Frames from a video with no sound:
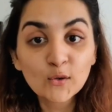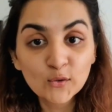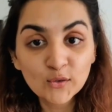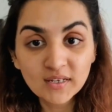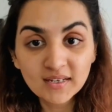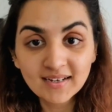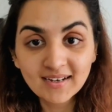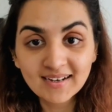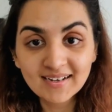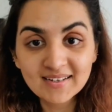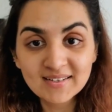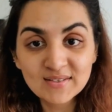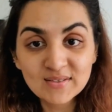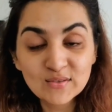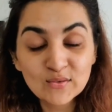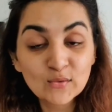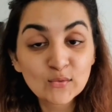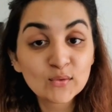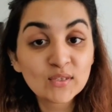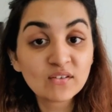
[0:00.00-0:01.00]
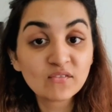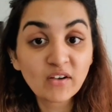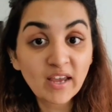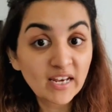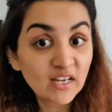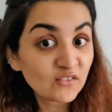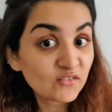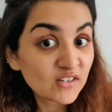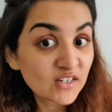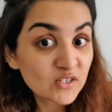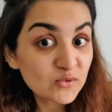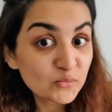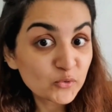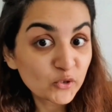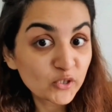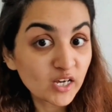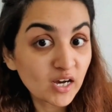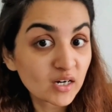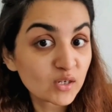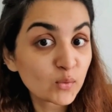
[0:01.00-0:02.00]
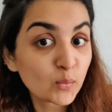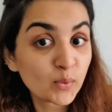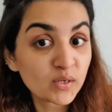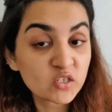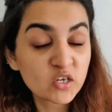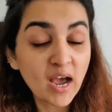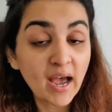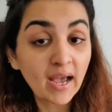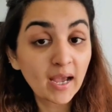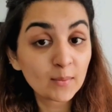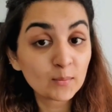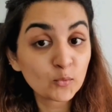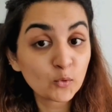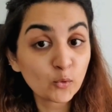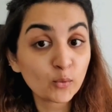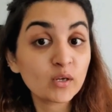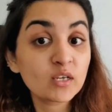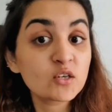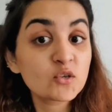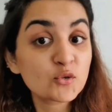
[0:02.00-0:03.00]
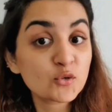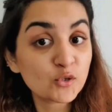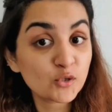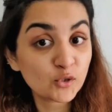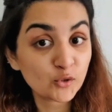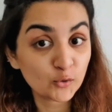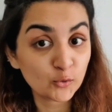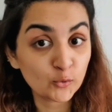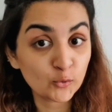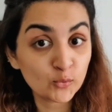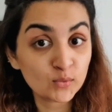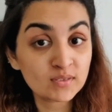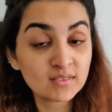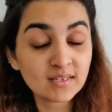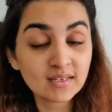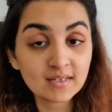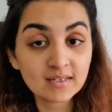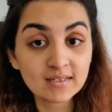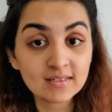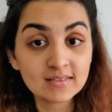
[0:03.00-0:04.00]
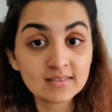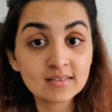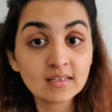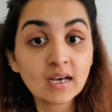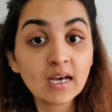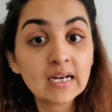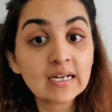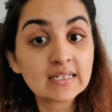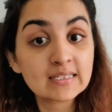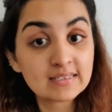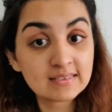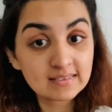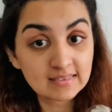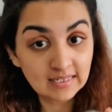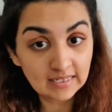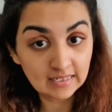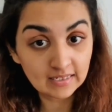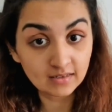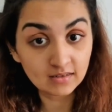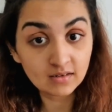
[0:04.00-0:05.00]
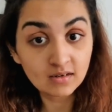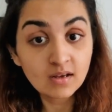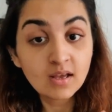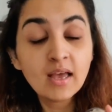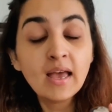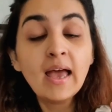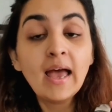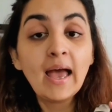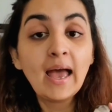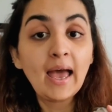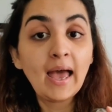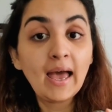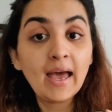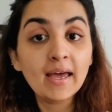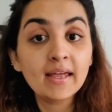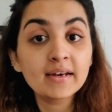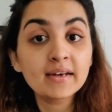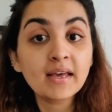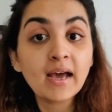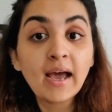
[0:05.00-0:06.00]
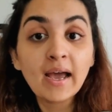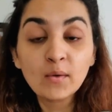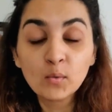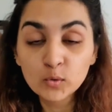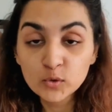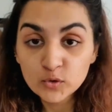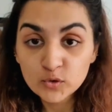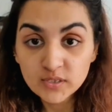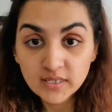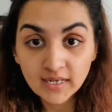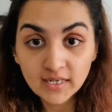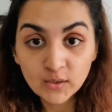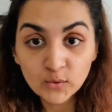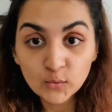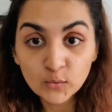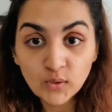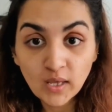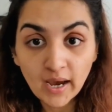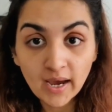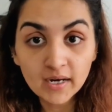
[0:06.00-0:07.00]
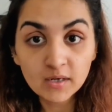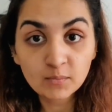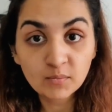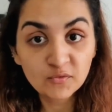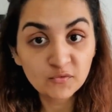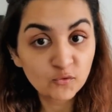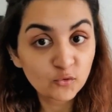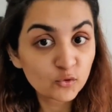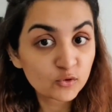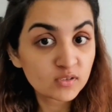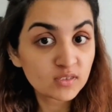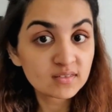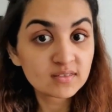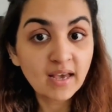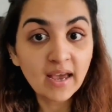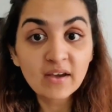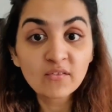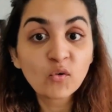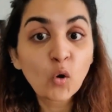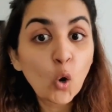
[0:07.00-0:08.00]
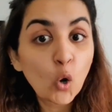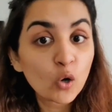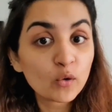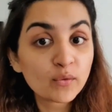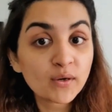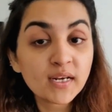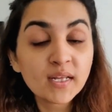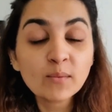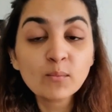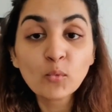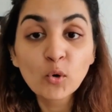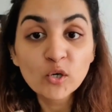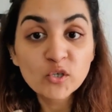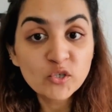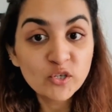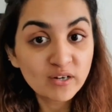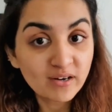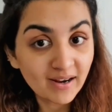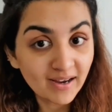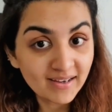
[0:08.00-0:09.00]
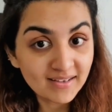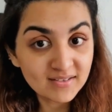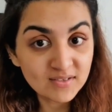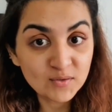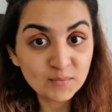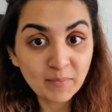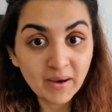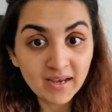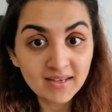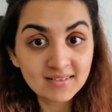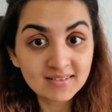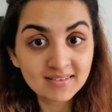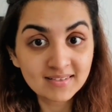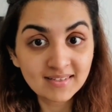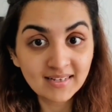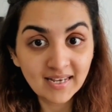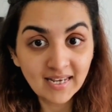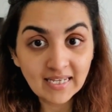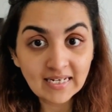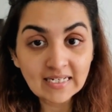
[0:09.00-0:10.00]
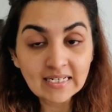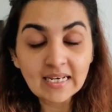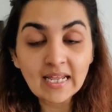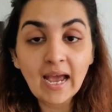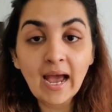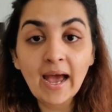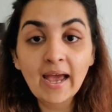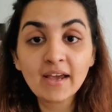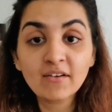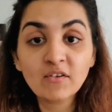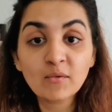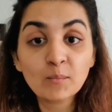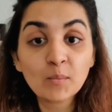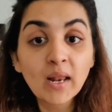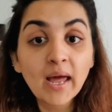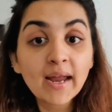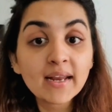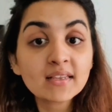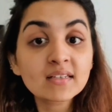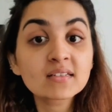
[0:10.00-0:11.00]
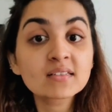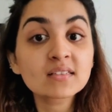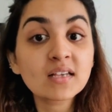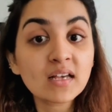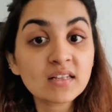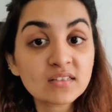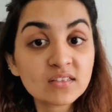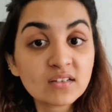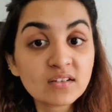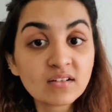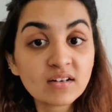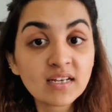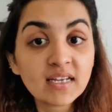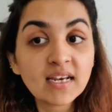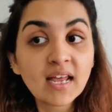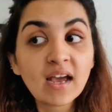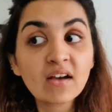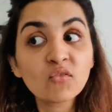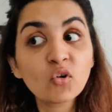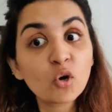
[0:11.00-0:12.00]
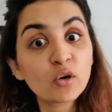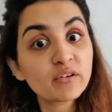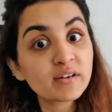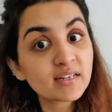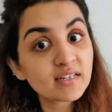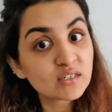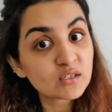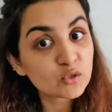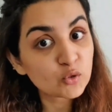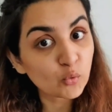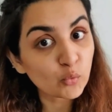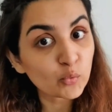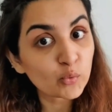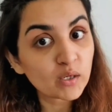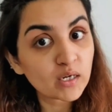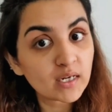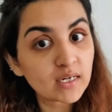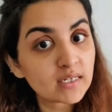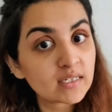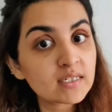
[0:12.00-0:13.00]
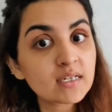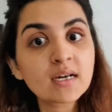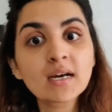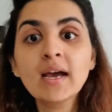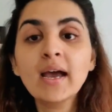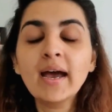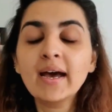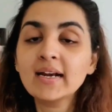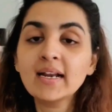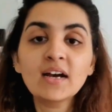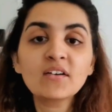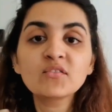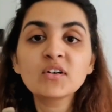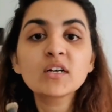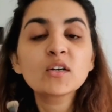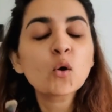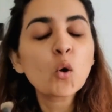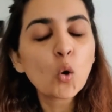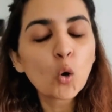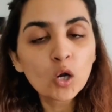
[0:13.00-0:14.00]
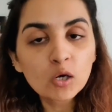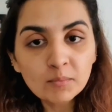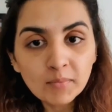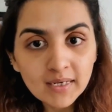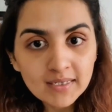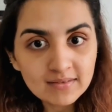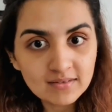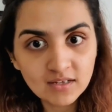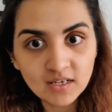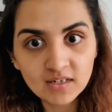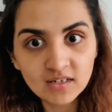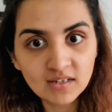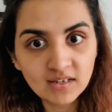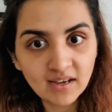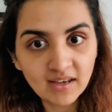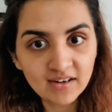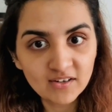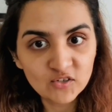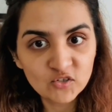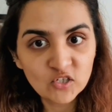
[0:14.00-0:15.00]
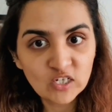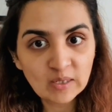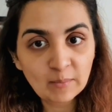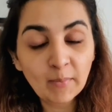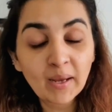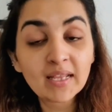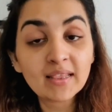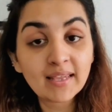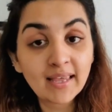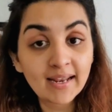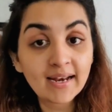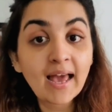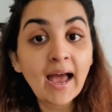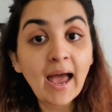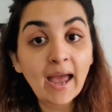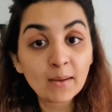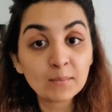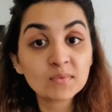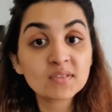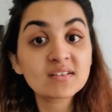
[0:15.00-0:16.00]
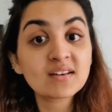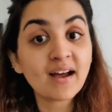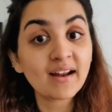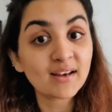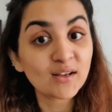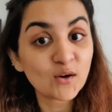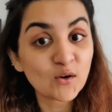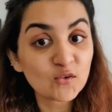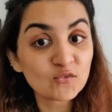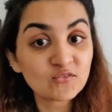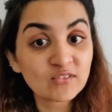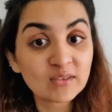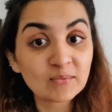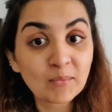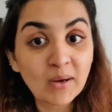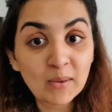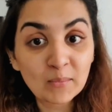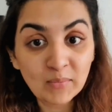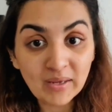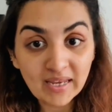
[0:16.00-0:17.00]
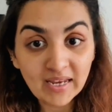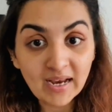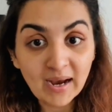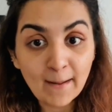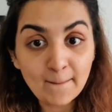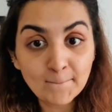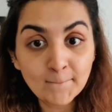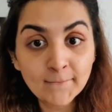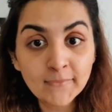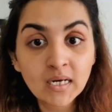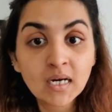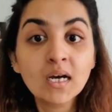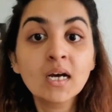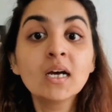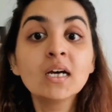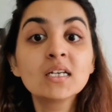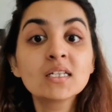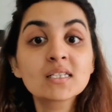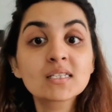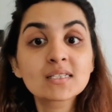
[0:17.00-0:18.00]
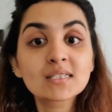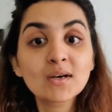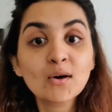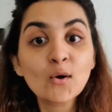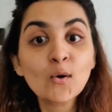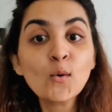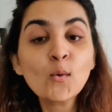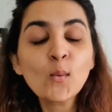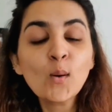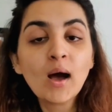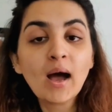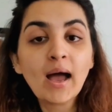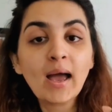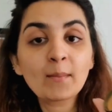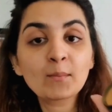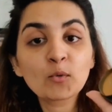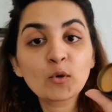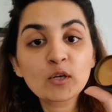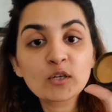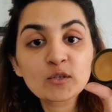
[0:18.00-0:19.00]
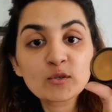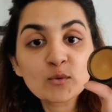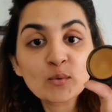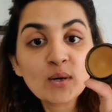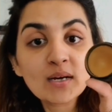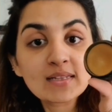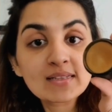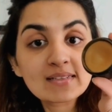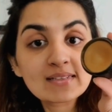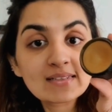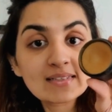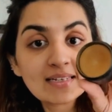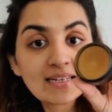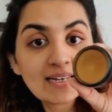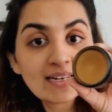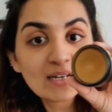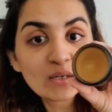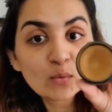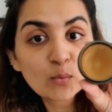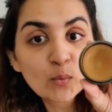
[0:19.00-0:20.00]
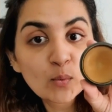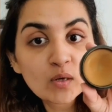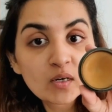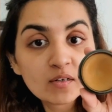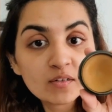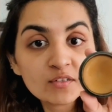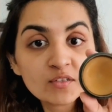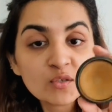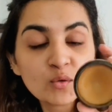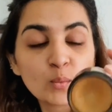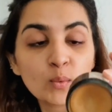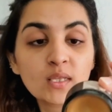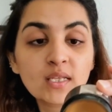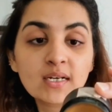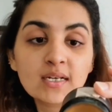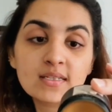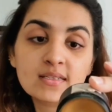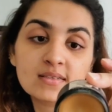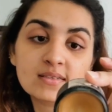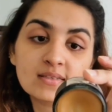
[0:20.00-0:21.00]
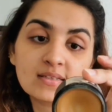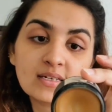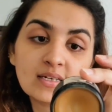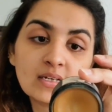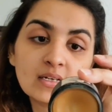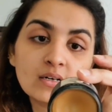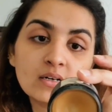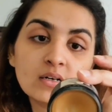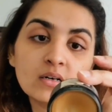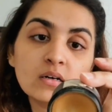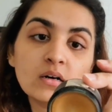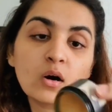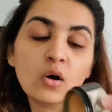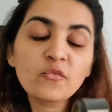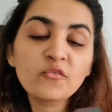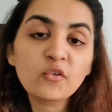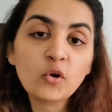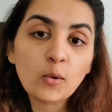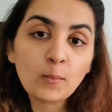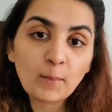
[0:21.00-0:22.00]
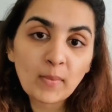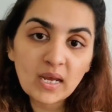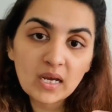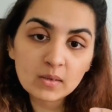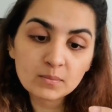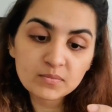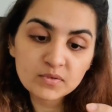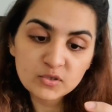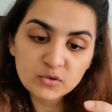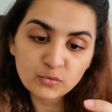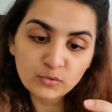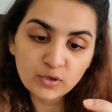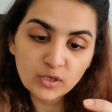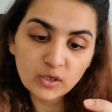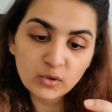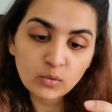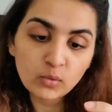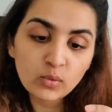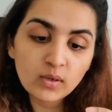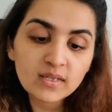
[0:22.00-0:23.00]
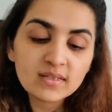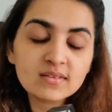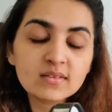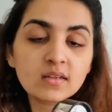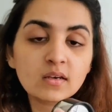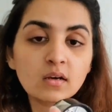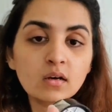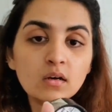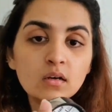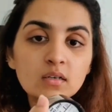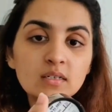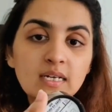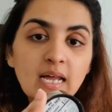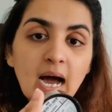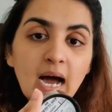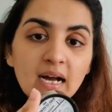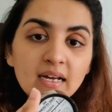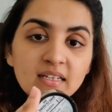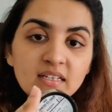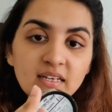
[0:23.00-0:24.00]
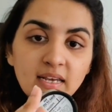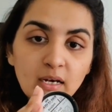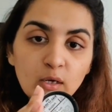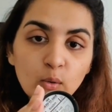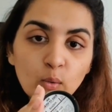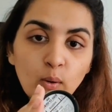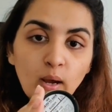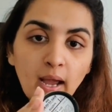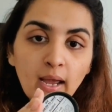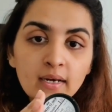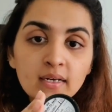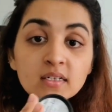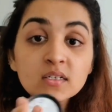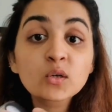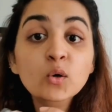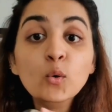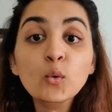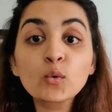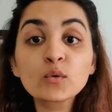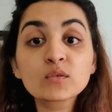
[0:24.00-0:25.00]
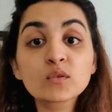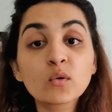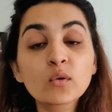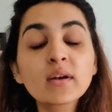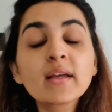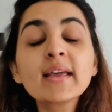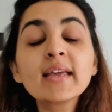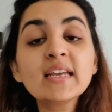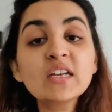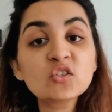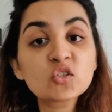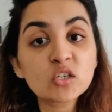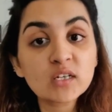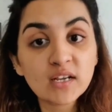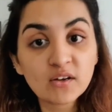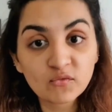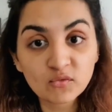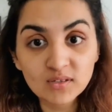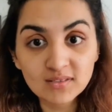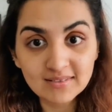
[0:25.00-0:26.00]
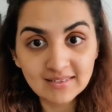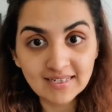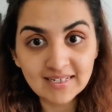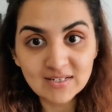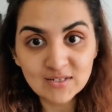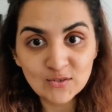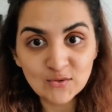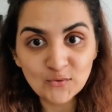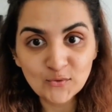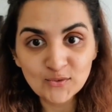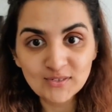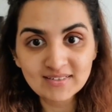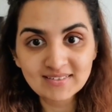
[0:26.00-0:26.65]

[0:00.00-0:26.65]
Okay guys, so the very first product which I'm going to use is a concealer, and I want to tell you that before this I've already moisturized my skin, I have applied the sunscreen, I have already toned it, and I have done all my skincare regime, and then I'm starting off with my makeup. So I'm going to conceal it first with a concealer from Makeup Studio. It's dark yellow and it goes on each and every skin tone.